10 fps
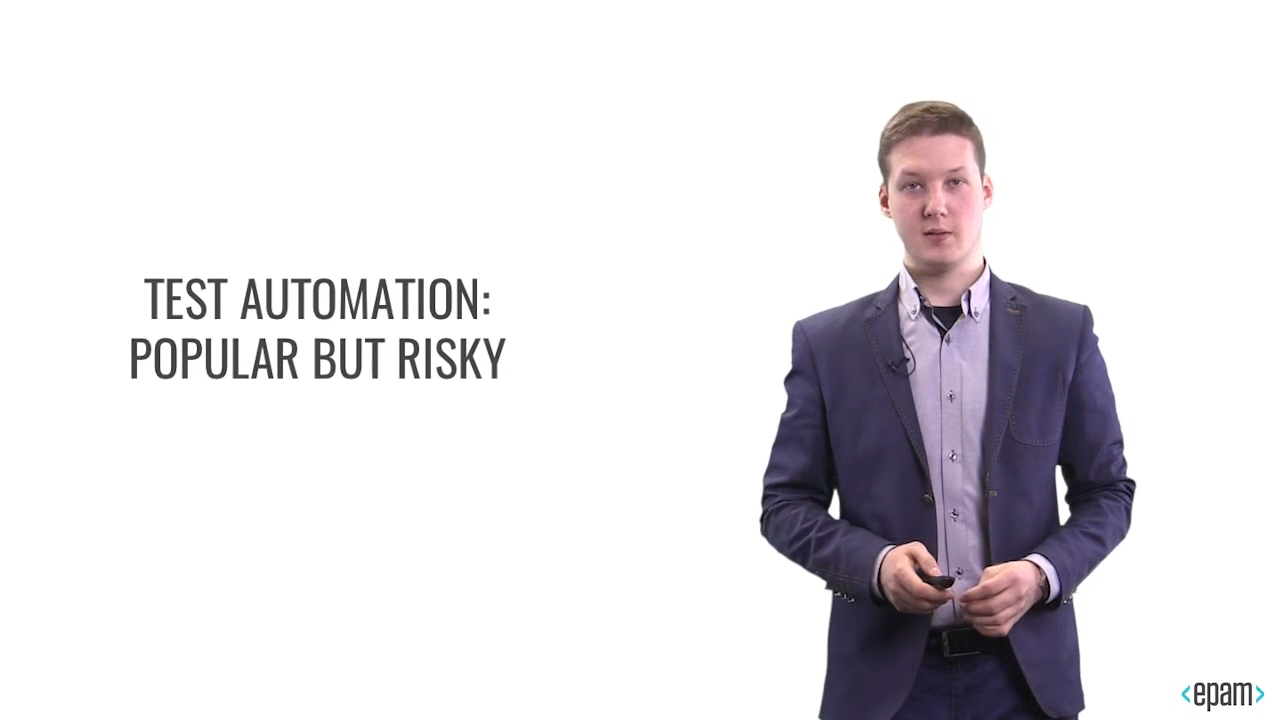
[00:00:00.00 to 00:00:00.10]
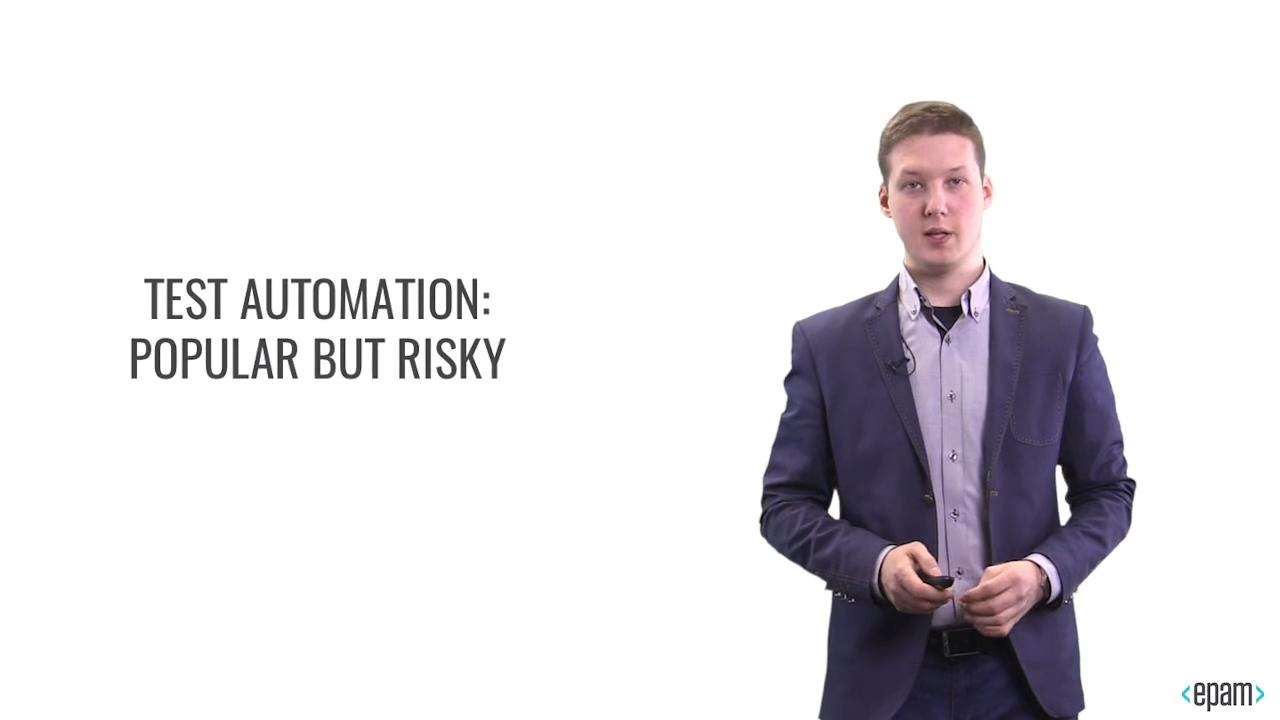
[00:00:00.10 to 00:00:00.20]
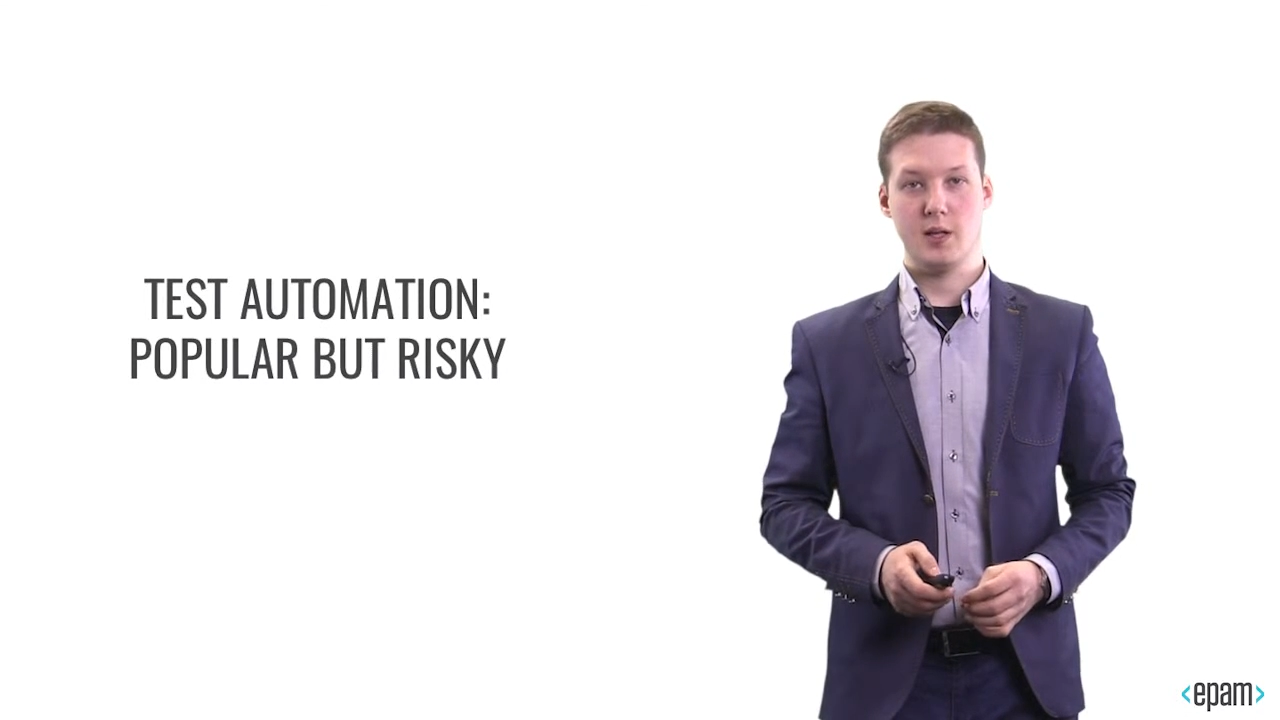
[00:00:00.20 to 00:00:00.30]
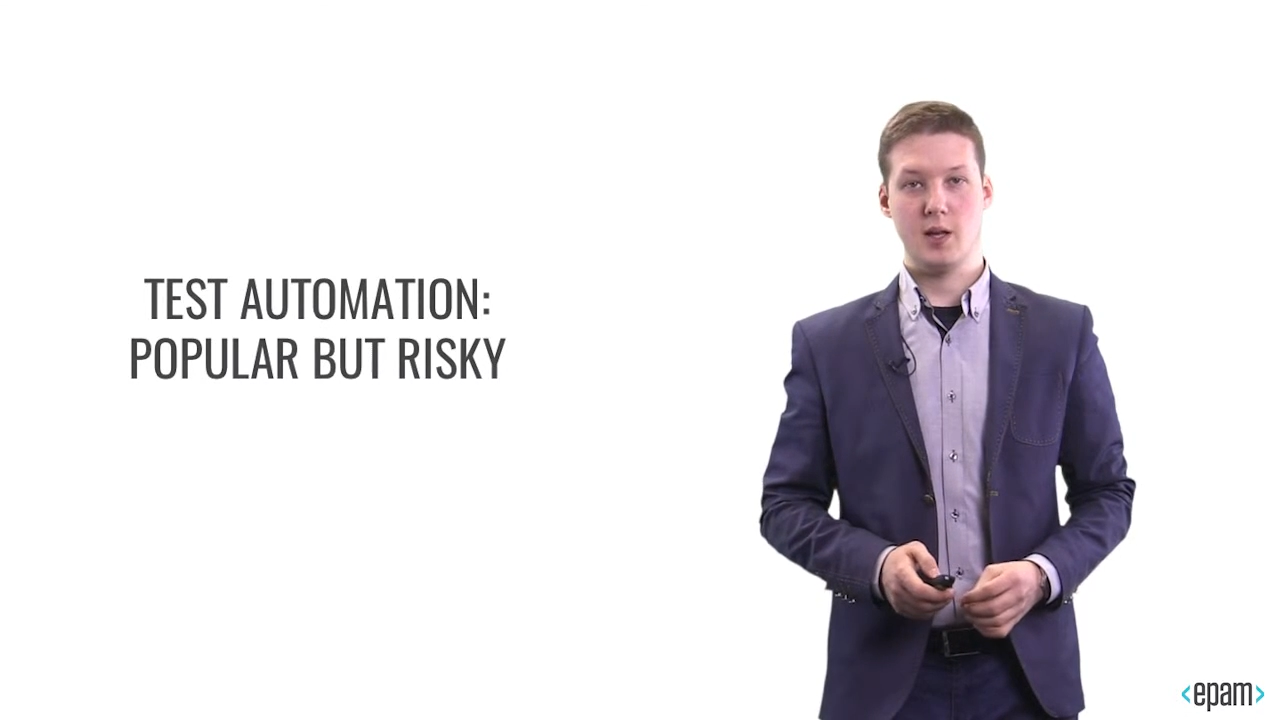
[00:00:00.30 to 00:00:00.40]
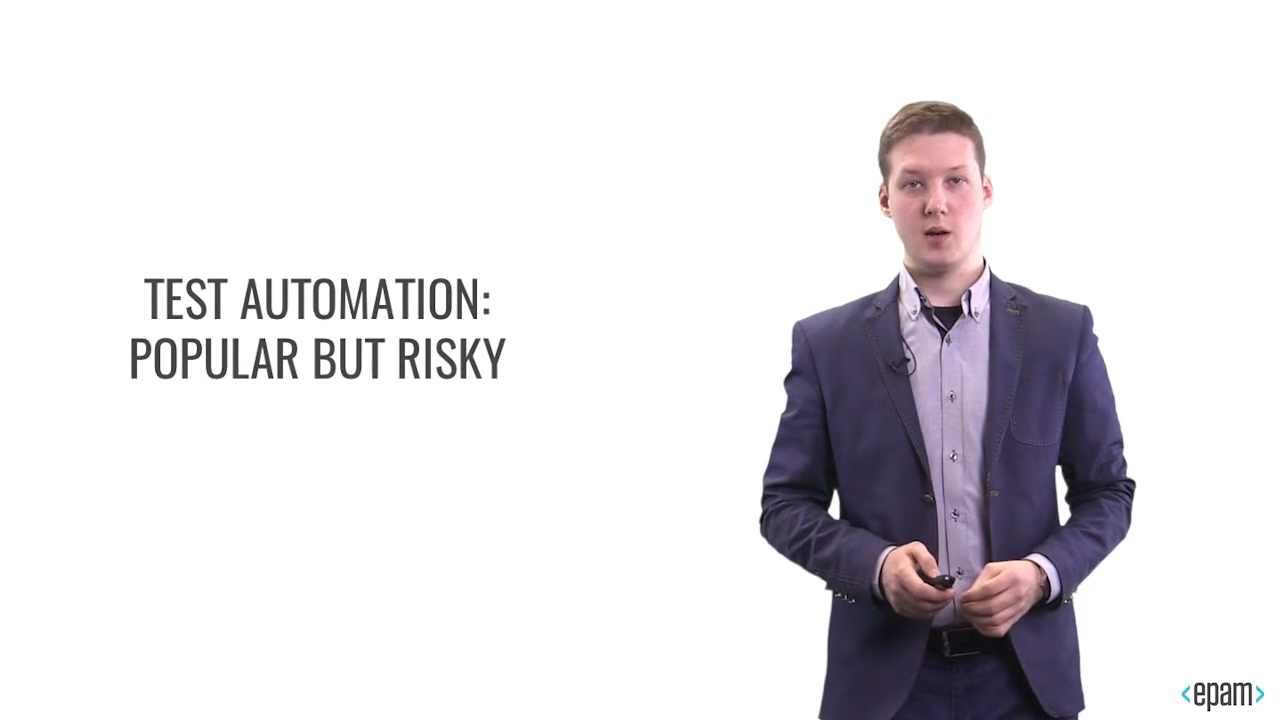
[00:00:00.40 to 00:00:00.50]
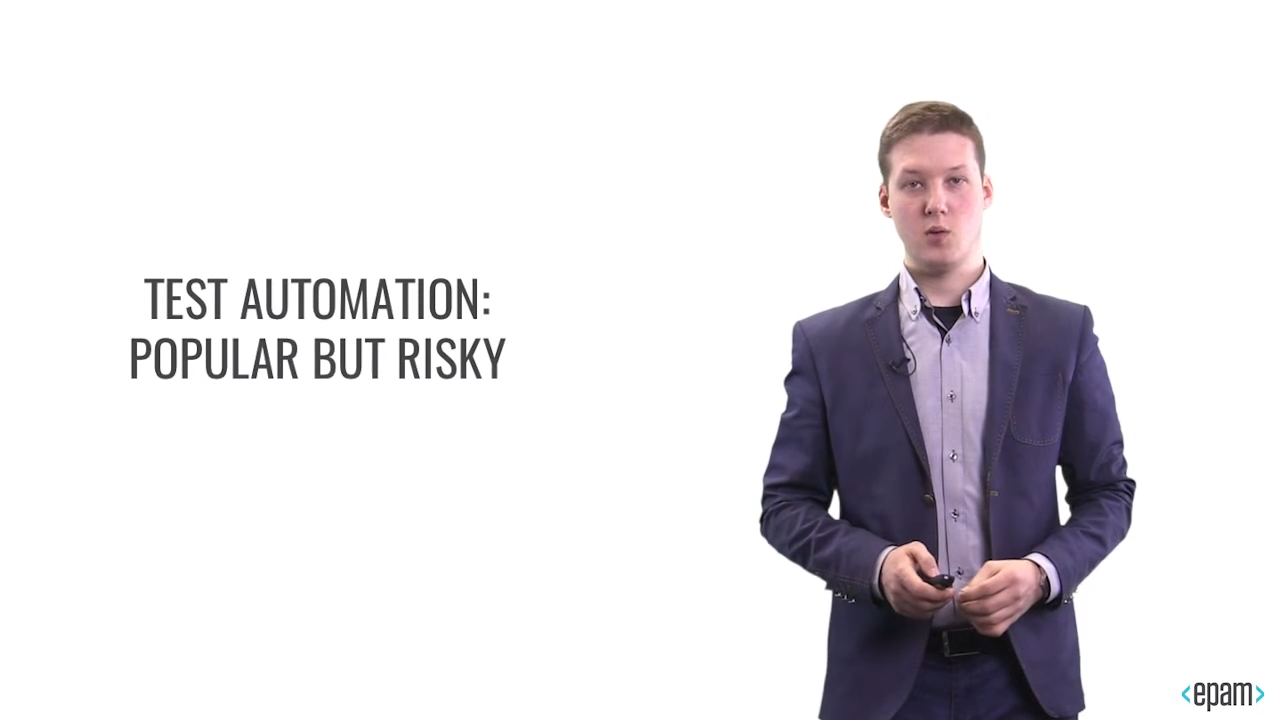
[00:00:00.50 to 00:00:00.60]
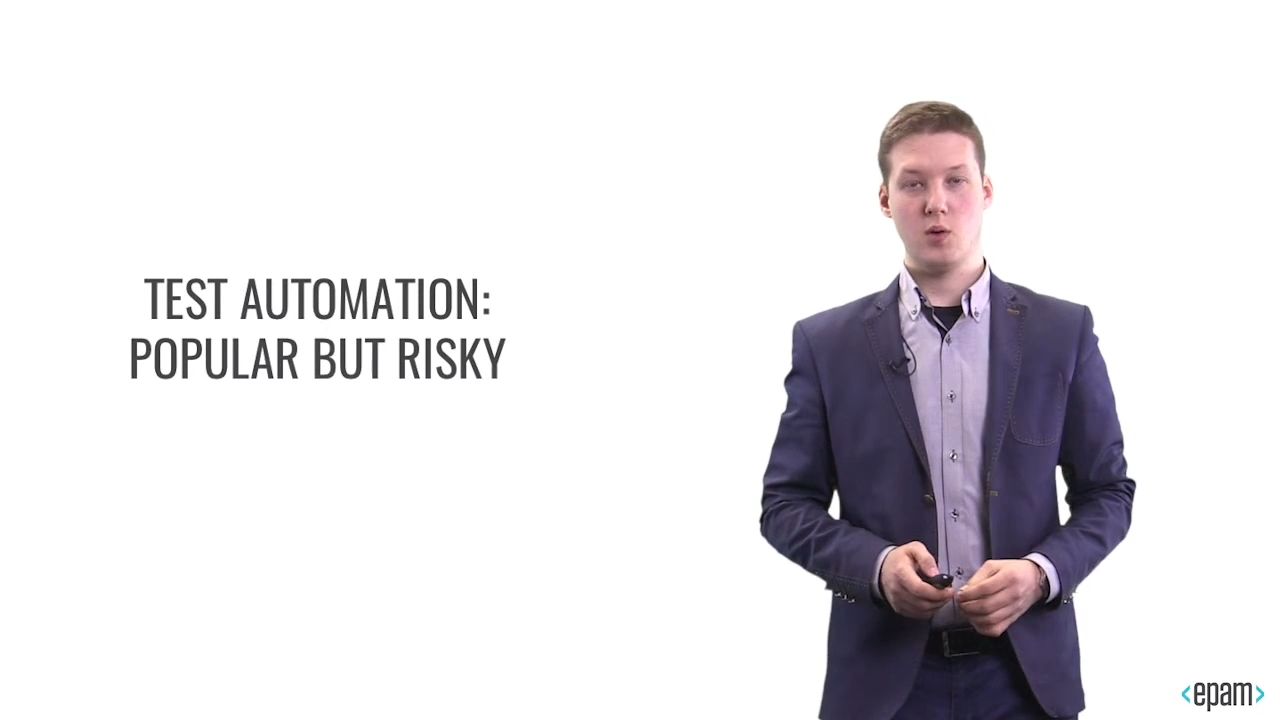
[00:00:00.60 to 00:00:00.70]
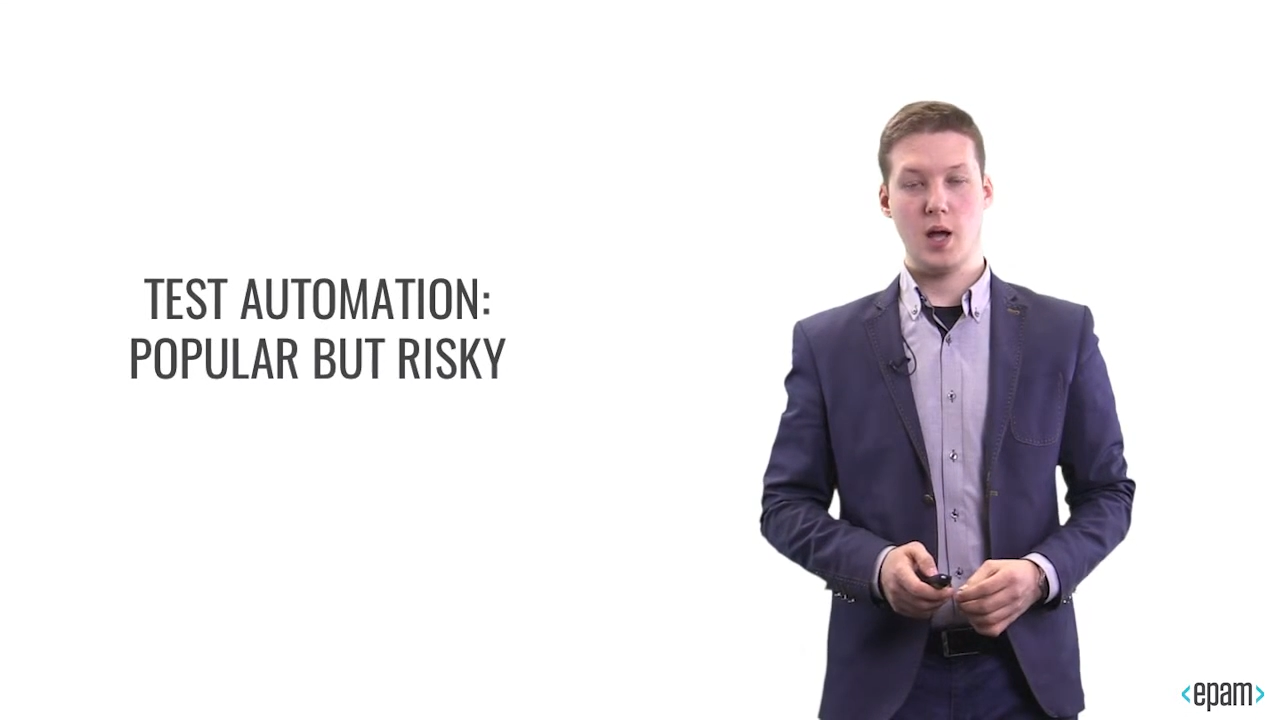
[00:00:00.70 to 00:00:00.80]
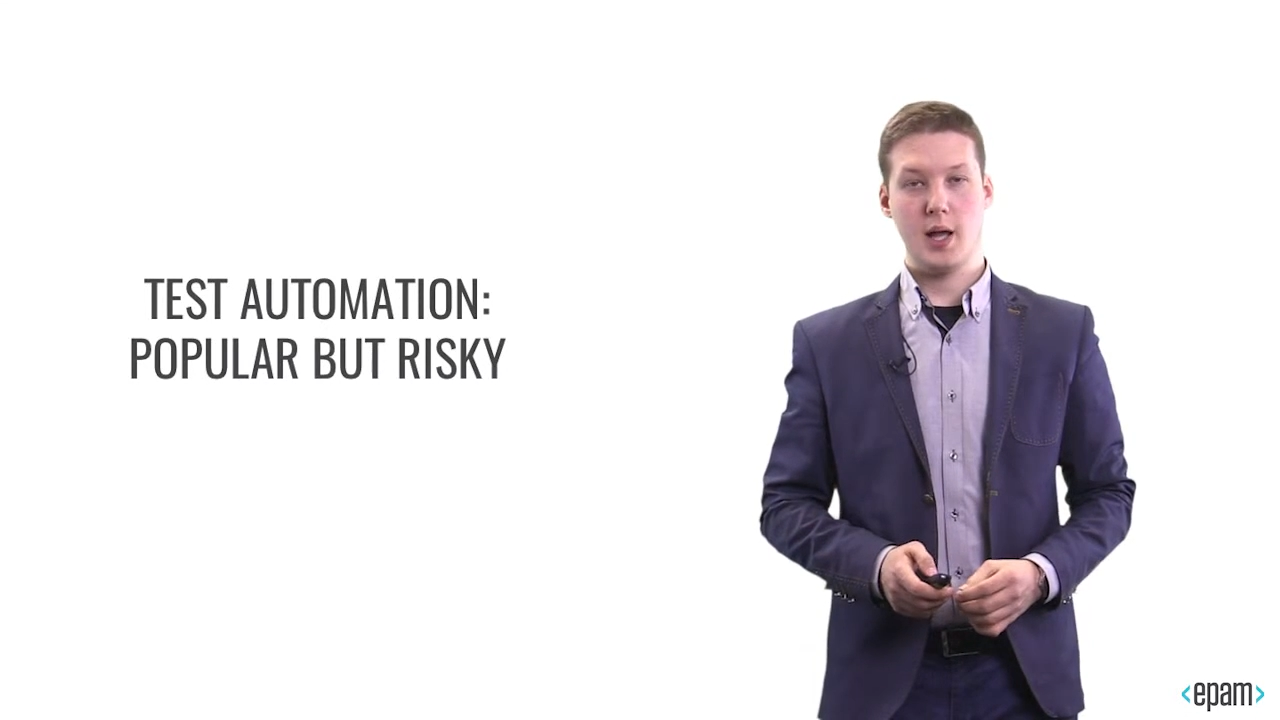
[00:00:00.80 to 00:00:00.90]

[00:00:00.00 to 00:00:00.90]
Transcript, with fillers: right now.